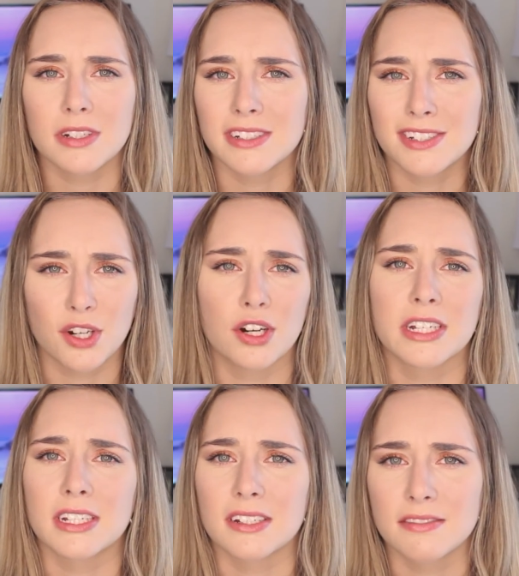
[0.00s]
Goods,
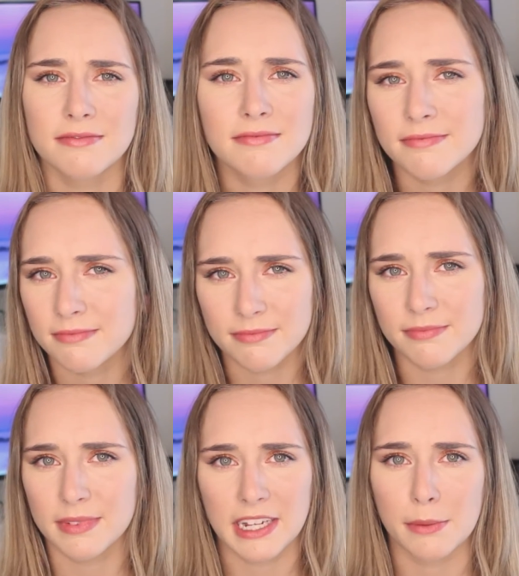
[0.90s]
Target,
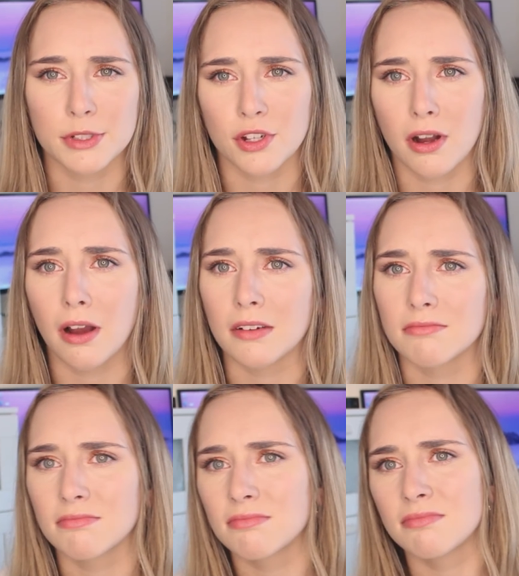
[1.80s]

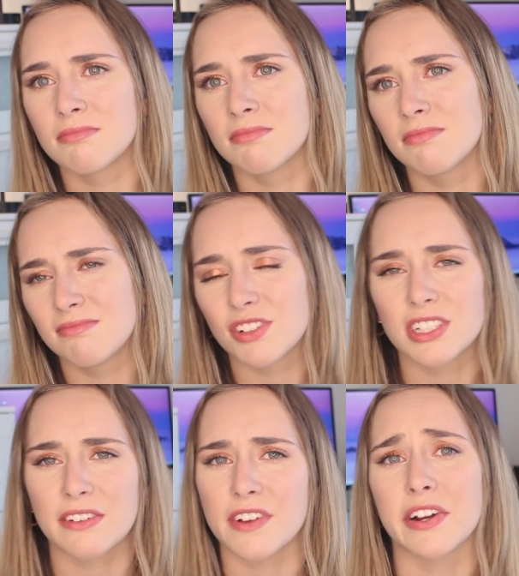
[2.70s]
Amazon, just
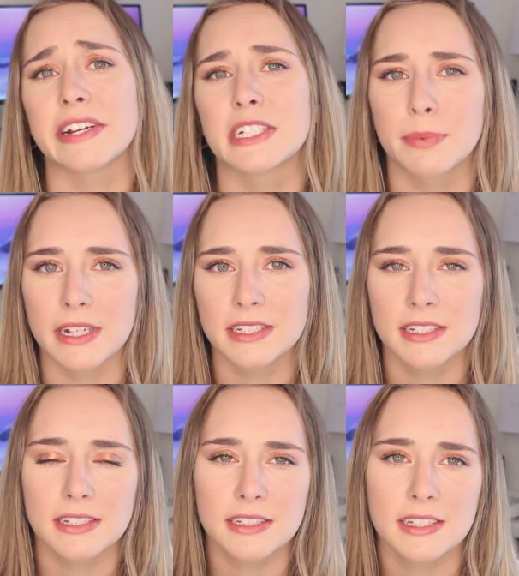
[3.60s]
like various
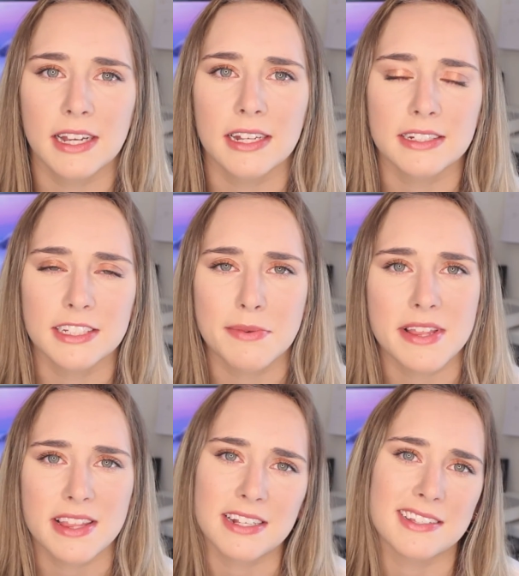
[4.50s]
places, and some of
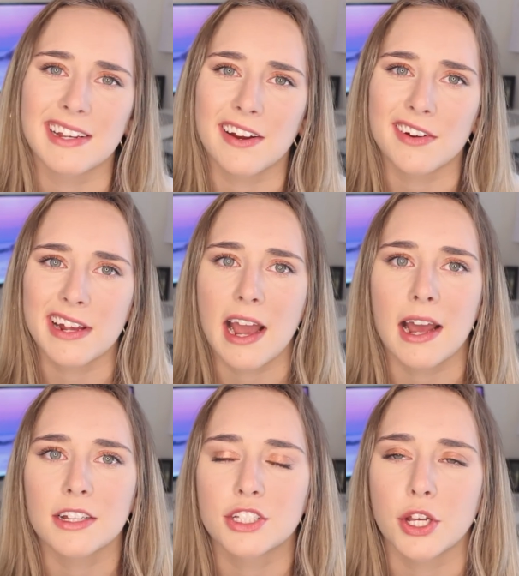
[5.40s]
the things like I already
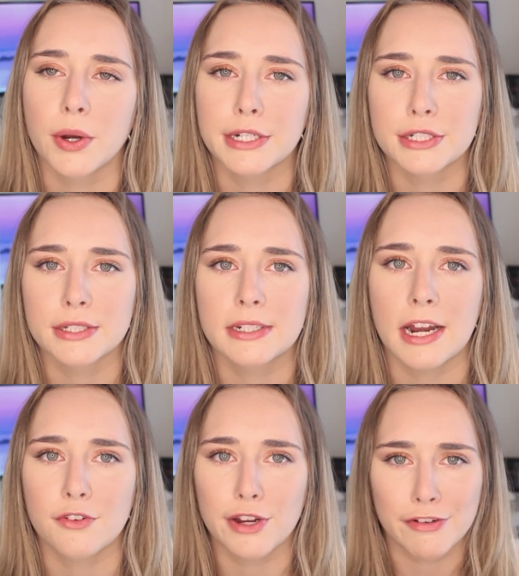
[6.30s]
had, so I just
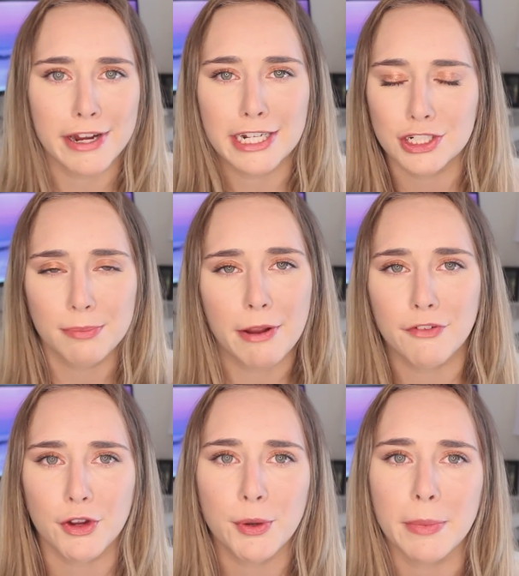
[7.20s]
kind of rearranged my
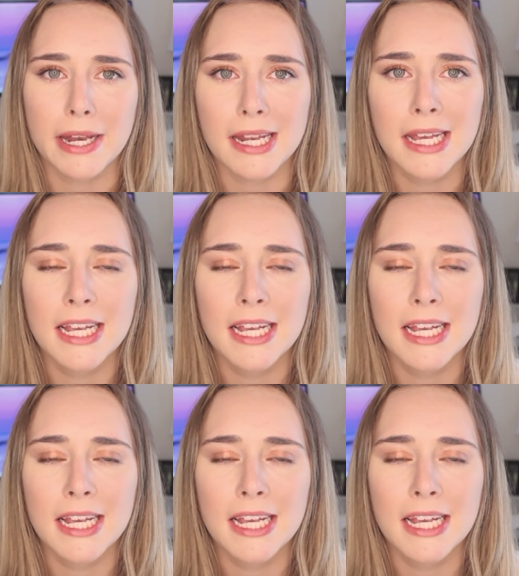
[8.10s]
room and